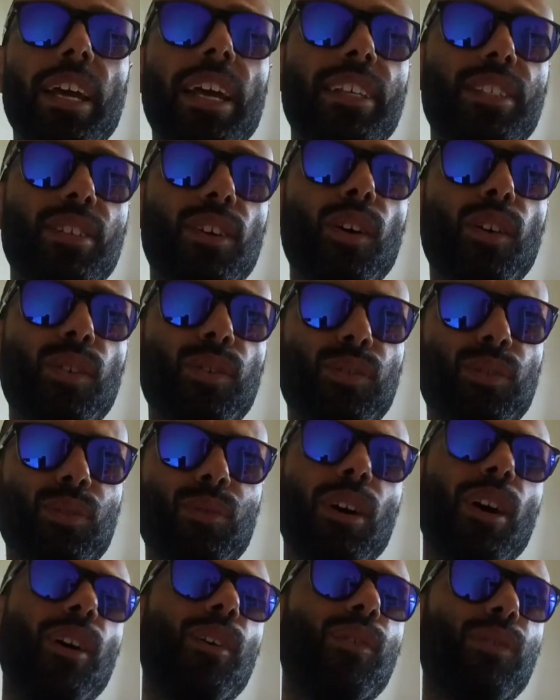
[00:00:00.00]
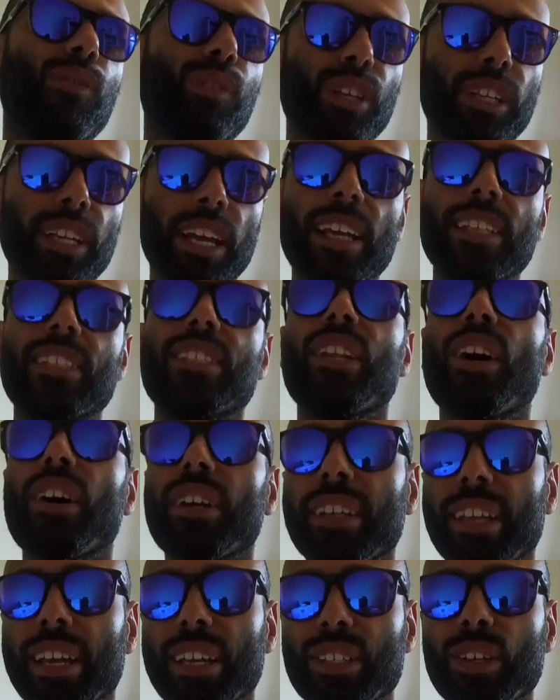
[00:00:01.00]
days off, well, few days,
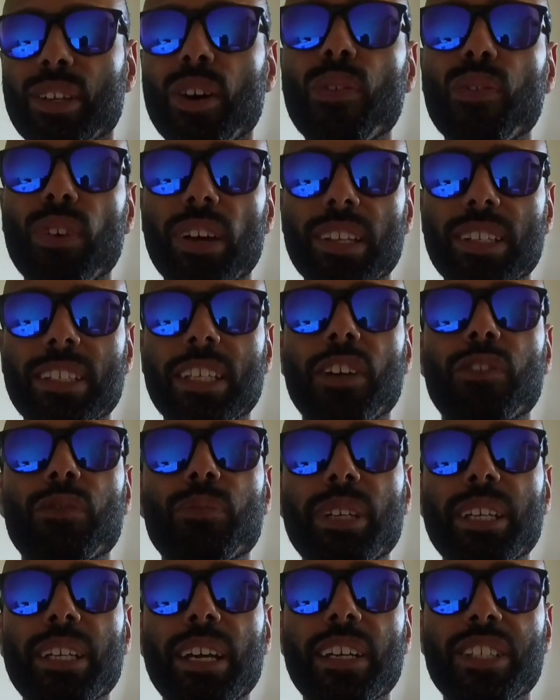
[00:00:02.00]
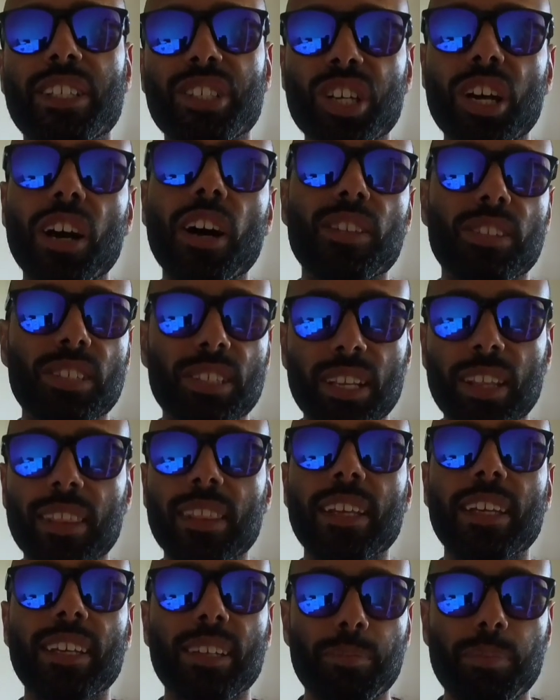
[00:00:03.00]
9 days off, and it's given me a chance to
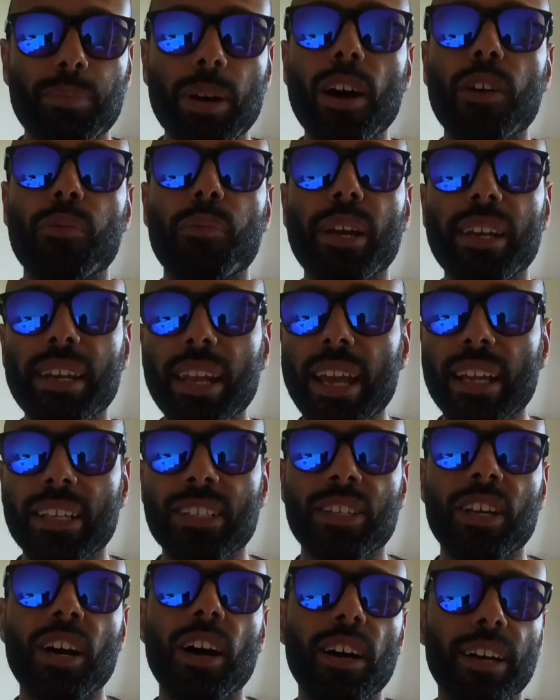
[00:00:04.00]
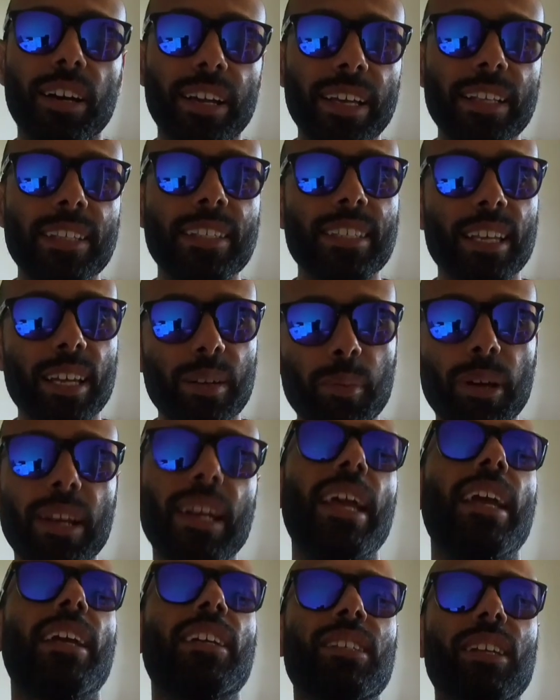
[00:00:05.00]
think about my next targets and my
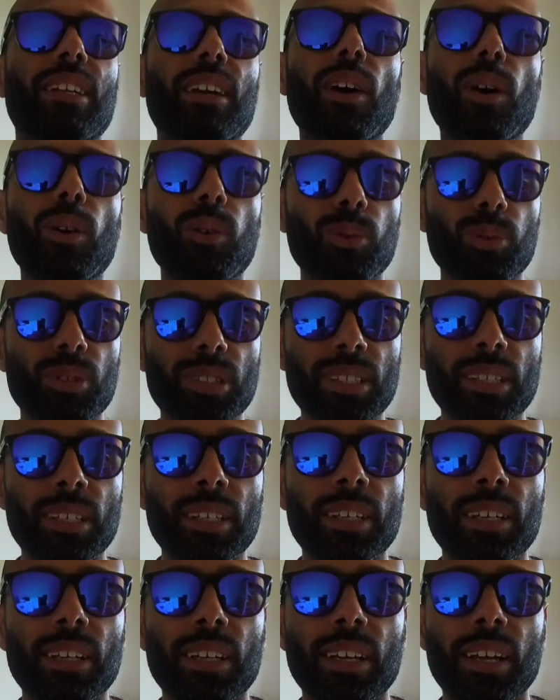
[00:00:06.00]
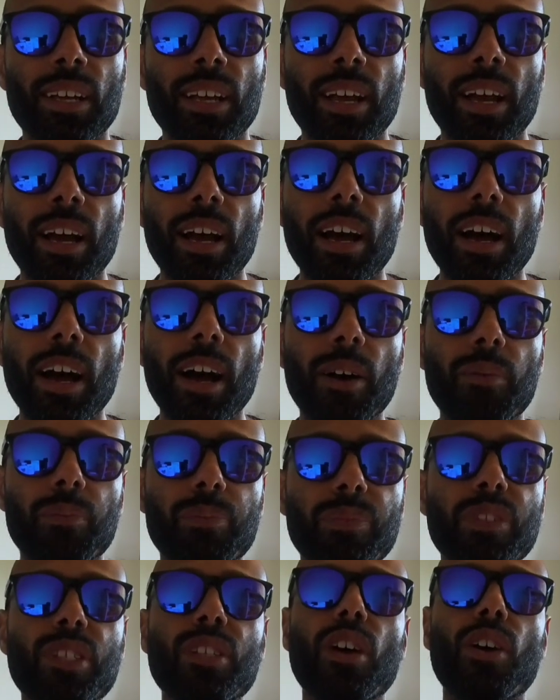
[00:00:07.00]
next goals.
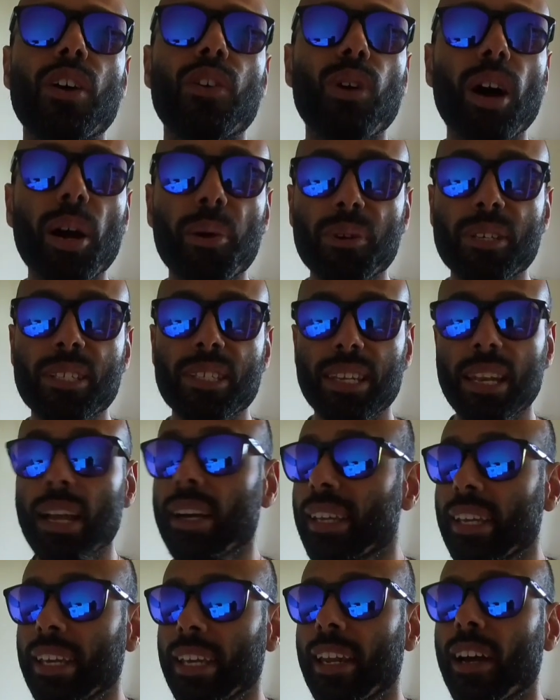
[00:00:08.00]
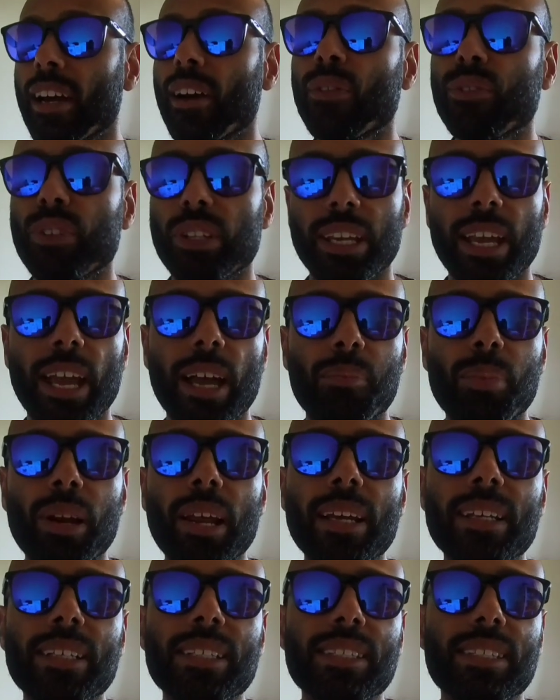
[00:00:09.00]
So I was lucky enough to get a
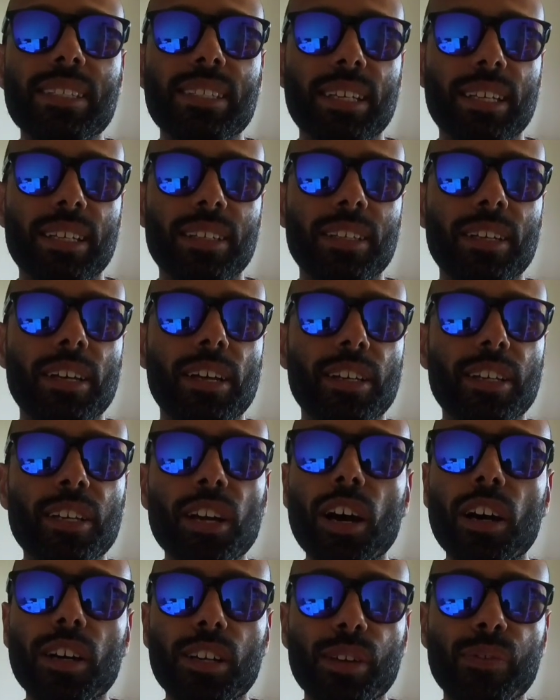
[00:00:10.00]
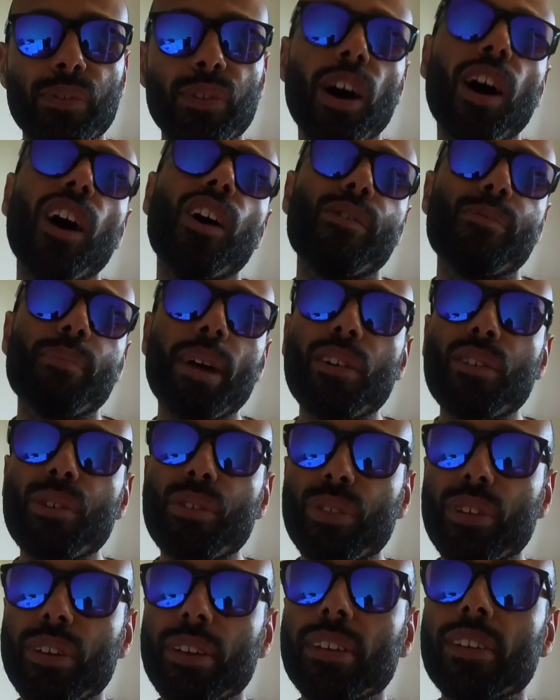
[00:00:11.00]
place into Cardiff Half
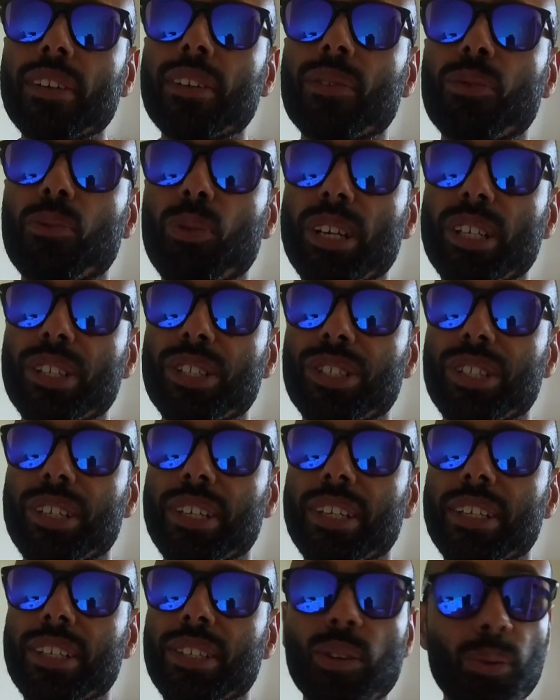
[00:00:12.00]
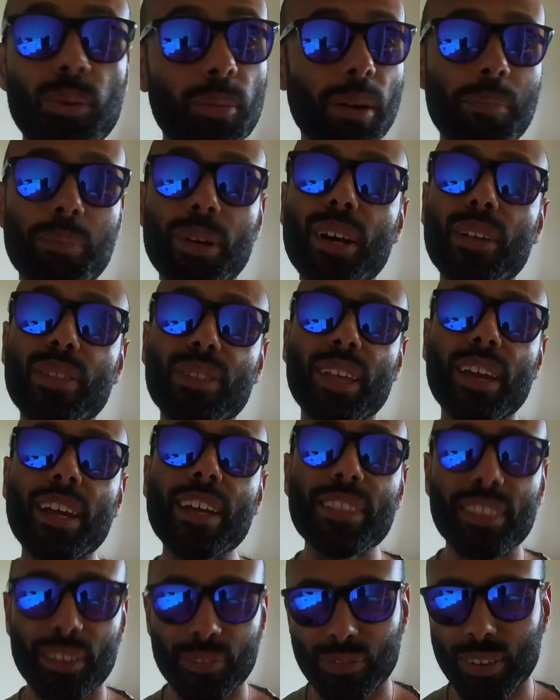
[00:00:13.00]
Marathon, which is on my
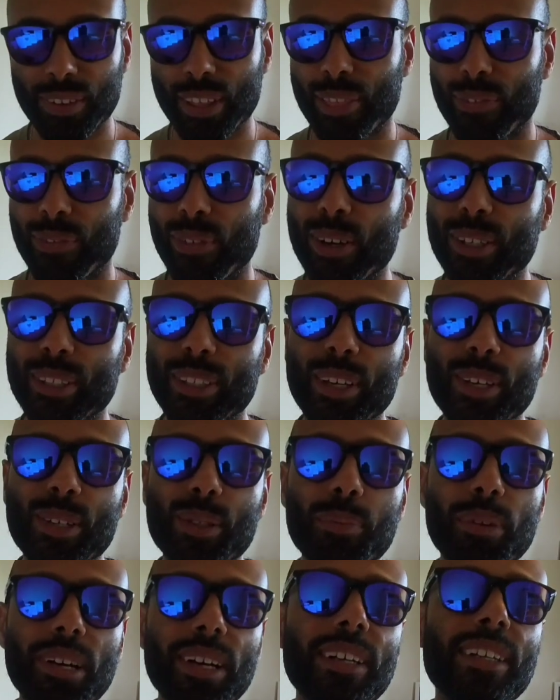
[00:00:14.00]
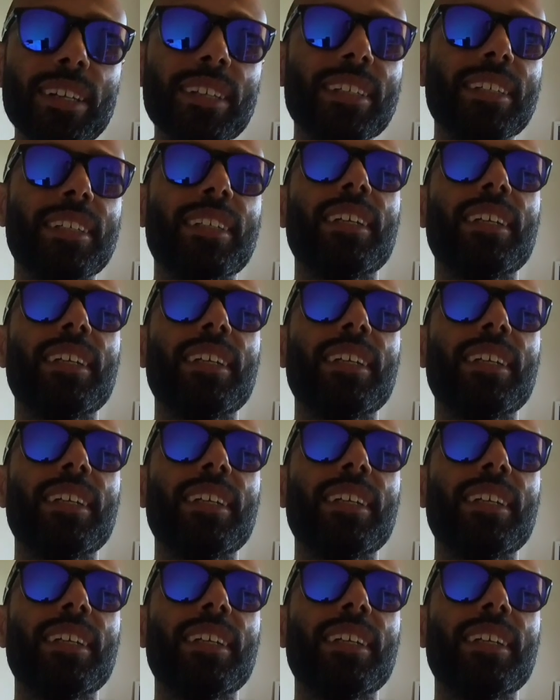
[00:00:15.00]
birthday, the 5th of October.